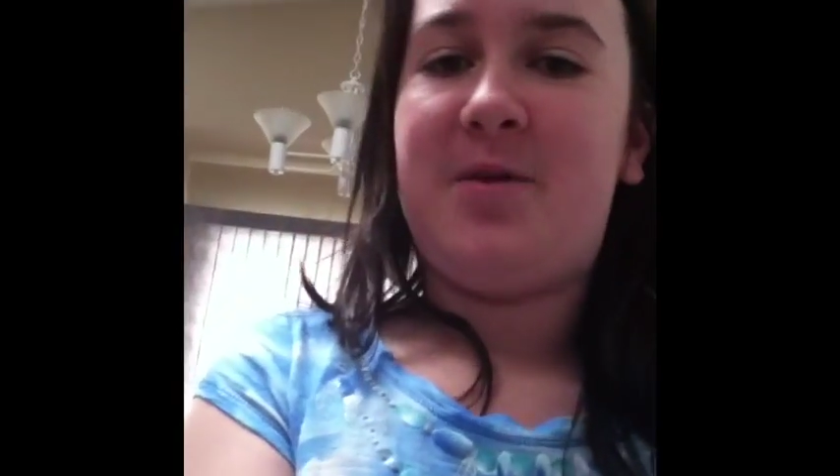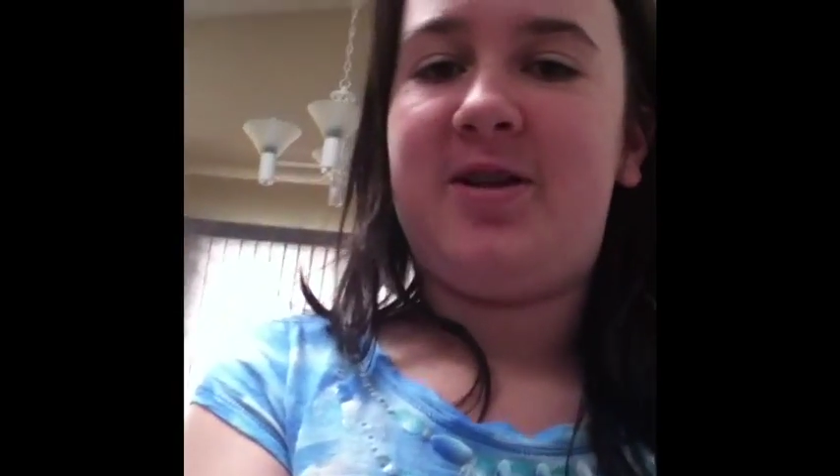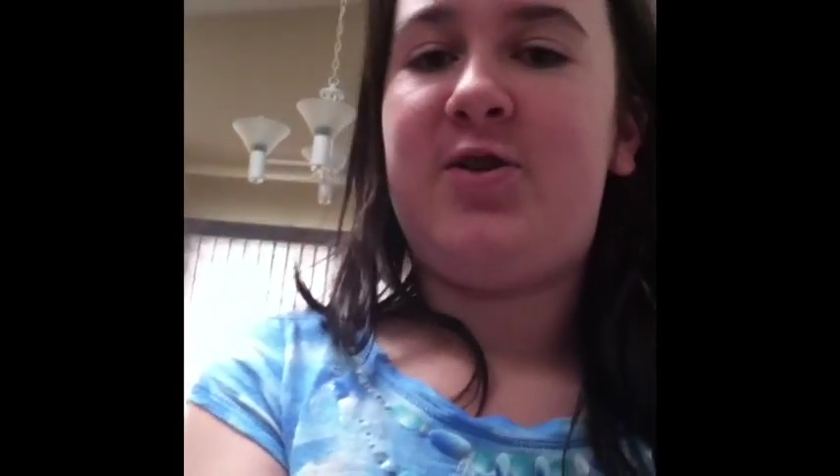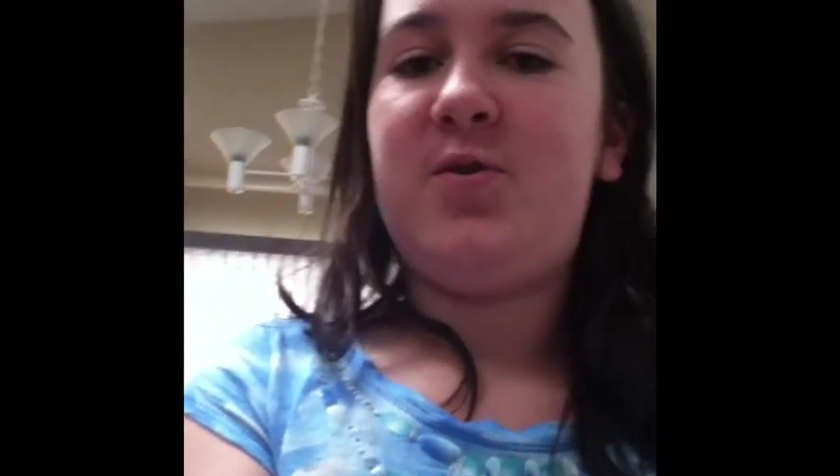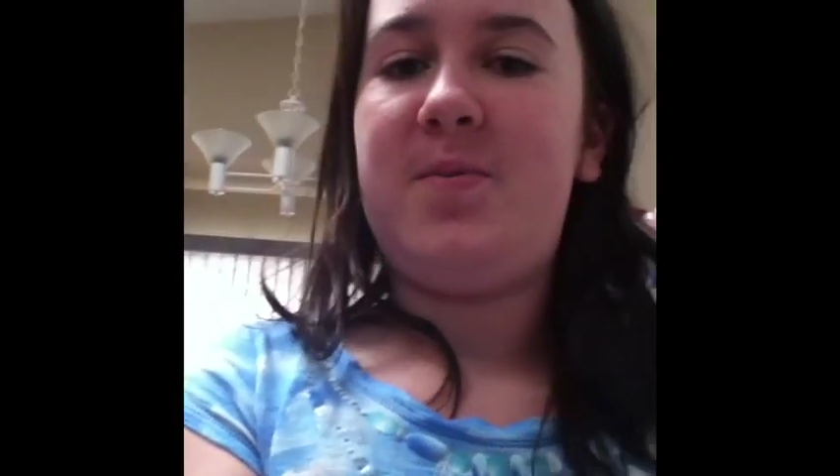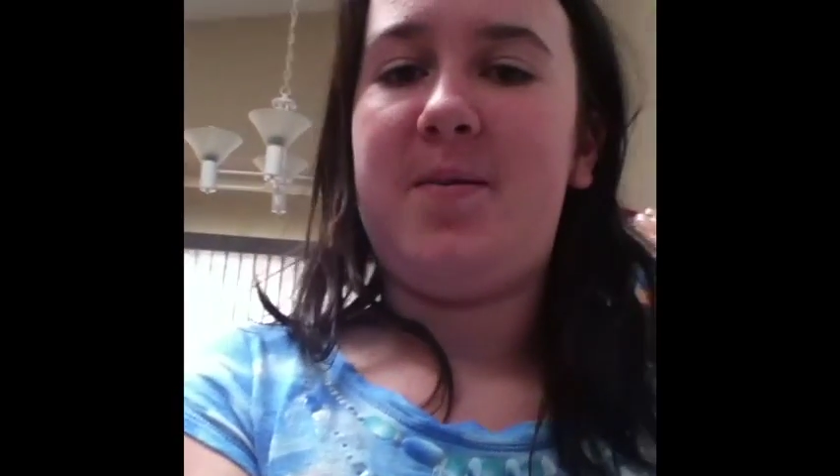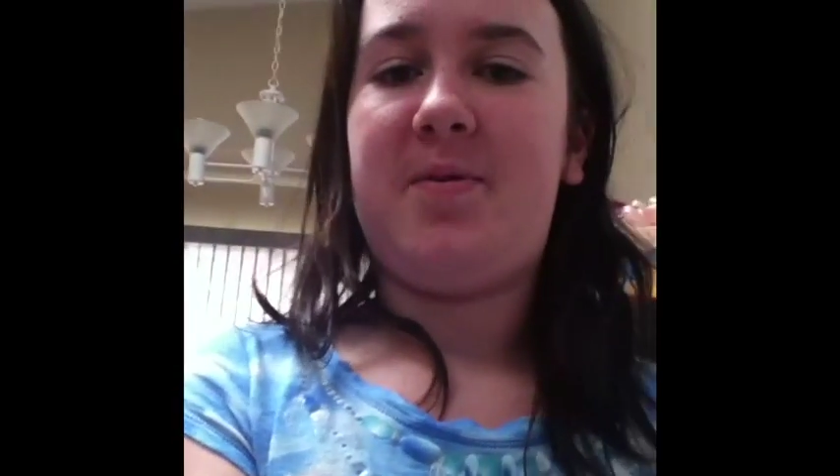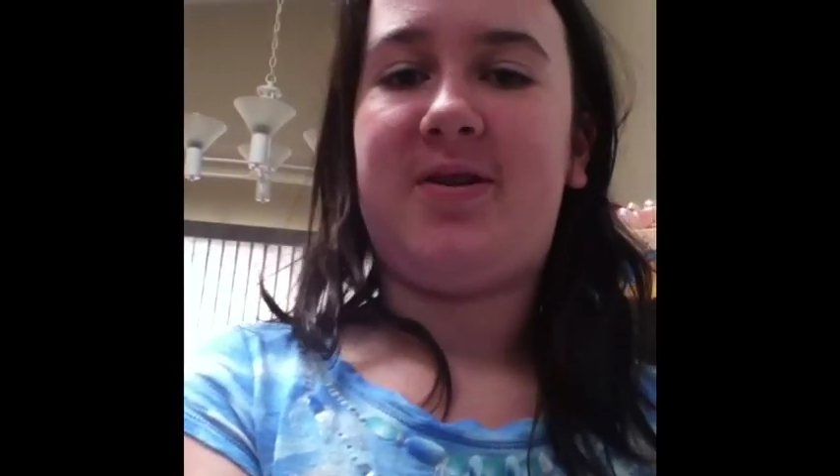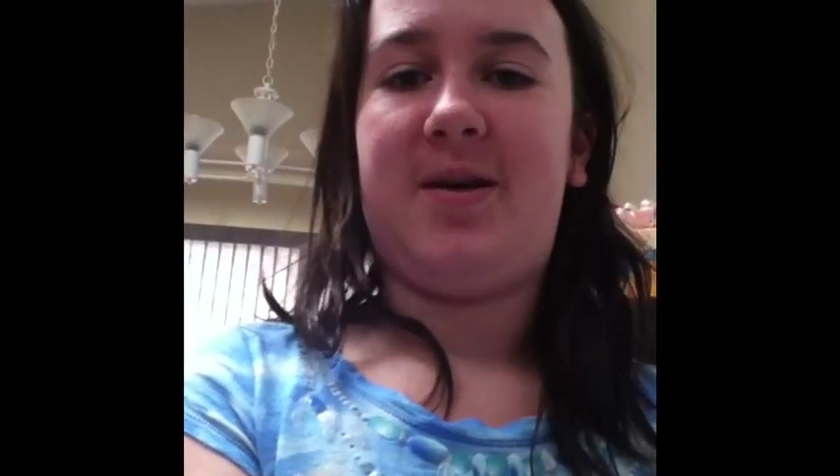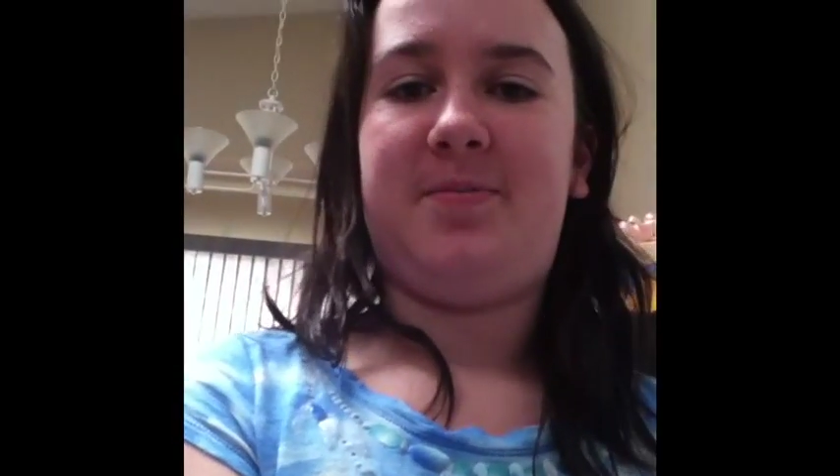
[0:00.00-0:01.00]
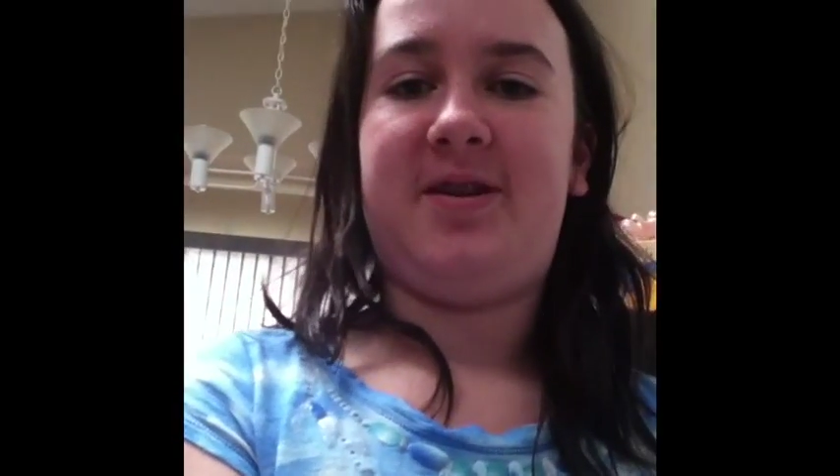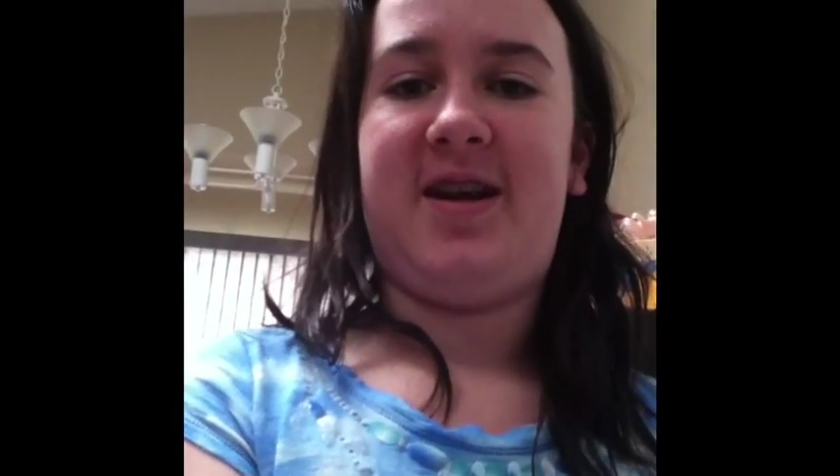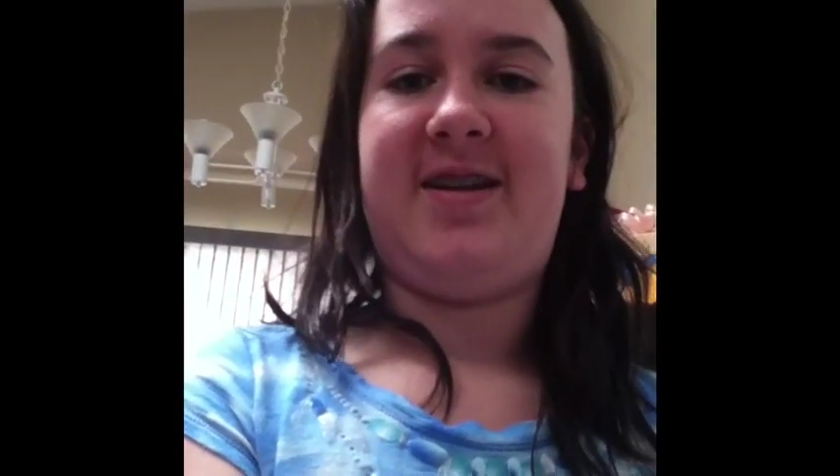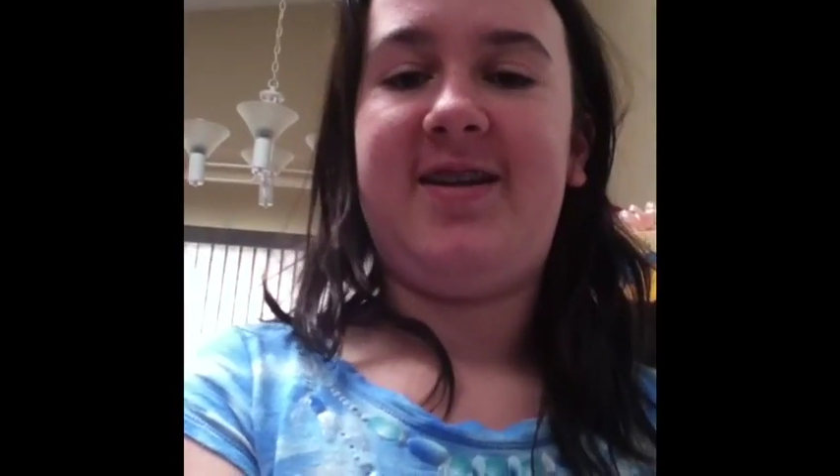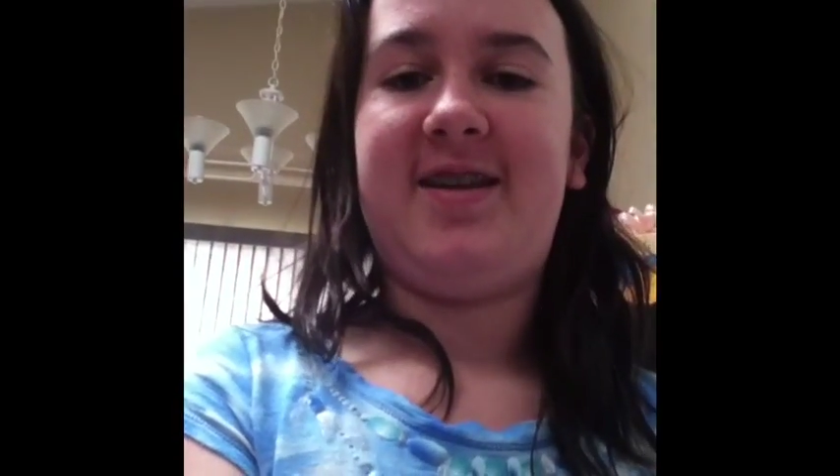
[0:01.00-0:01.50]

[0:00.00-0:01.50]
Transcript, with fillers: with two paper clips in it.